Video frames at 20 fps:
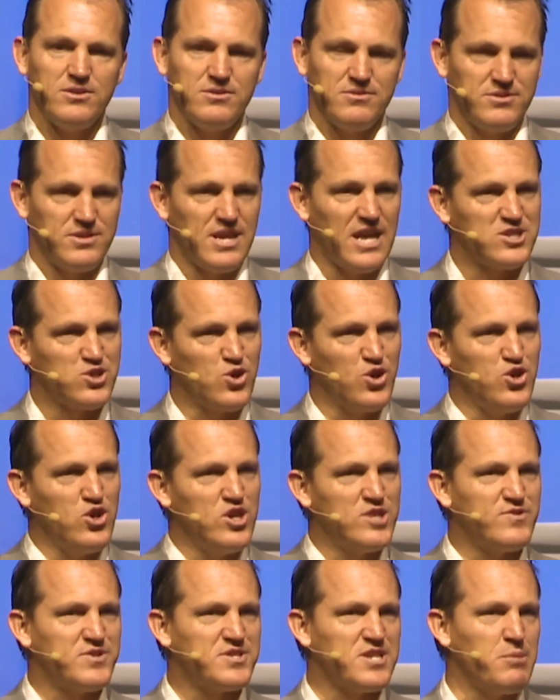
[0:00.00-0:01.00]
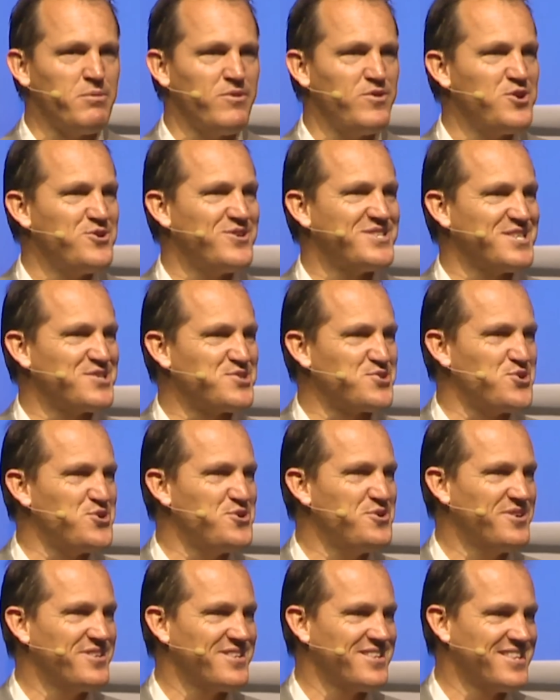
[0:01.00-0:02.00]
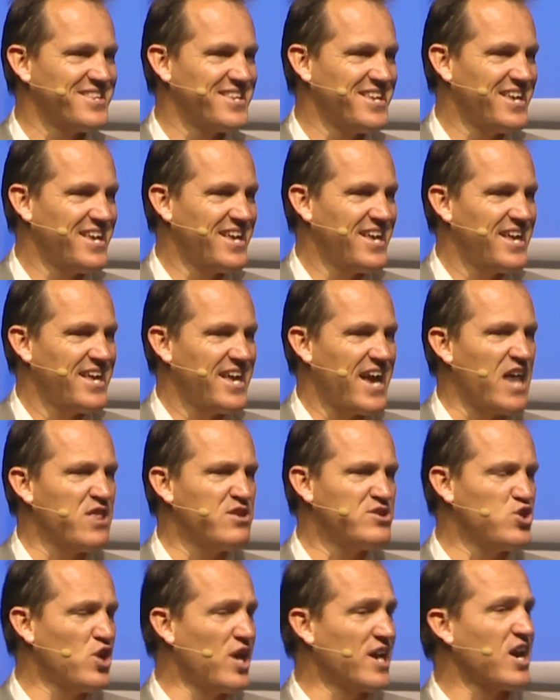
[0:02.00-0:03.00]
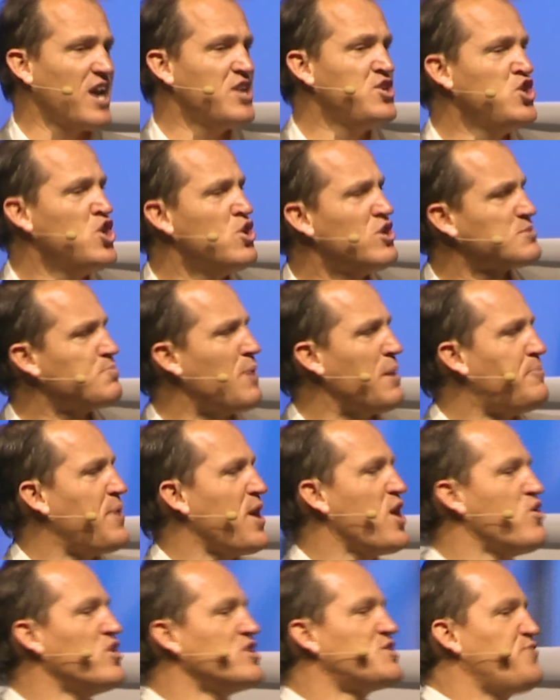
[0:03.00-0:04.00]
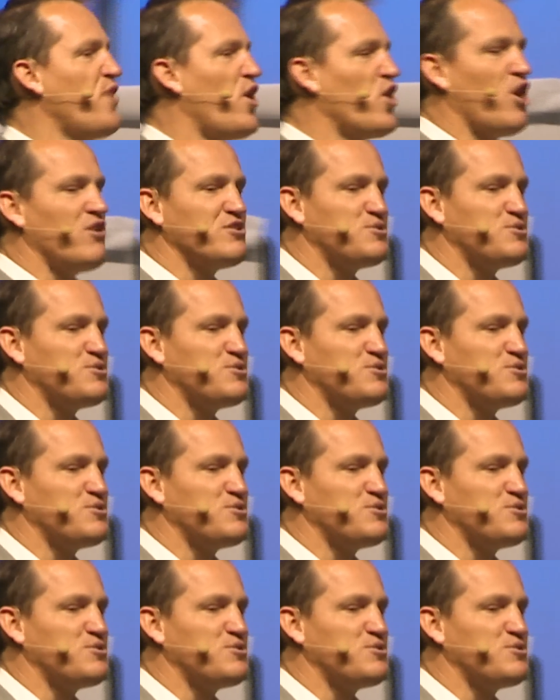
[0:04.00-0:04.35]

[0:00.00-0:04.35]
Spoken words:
That's good news for some of you, is that true? Others, you're like, I knew it's my parents' fault I was